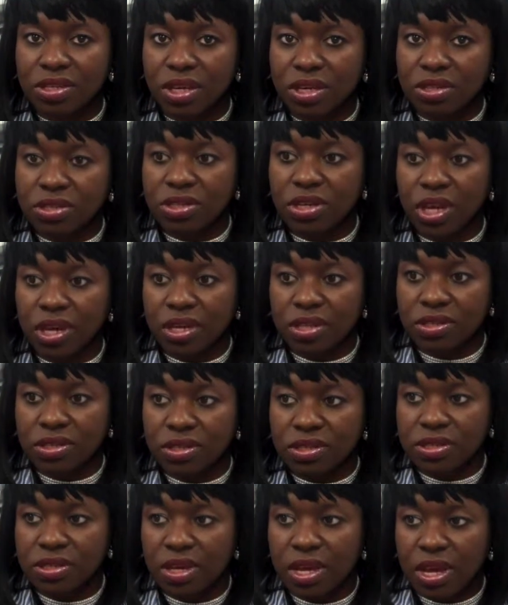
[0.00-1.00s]
and
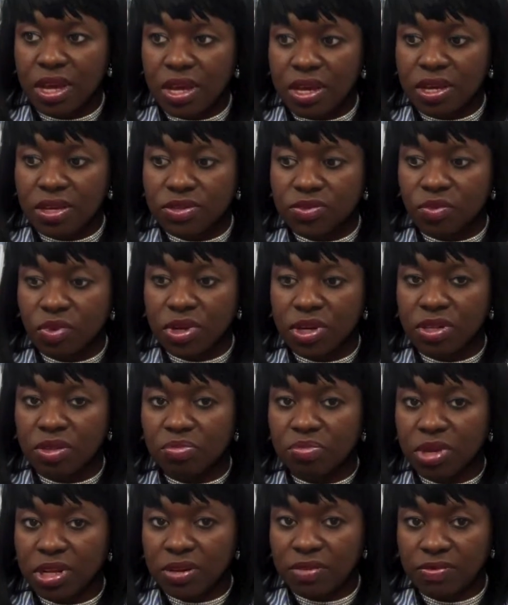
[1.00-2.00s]
changes is one of
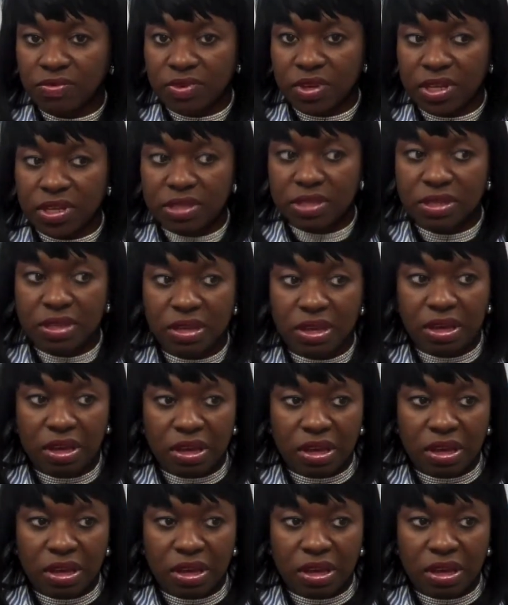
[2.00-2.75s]
the benefits.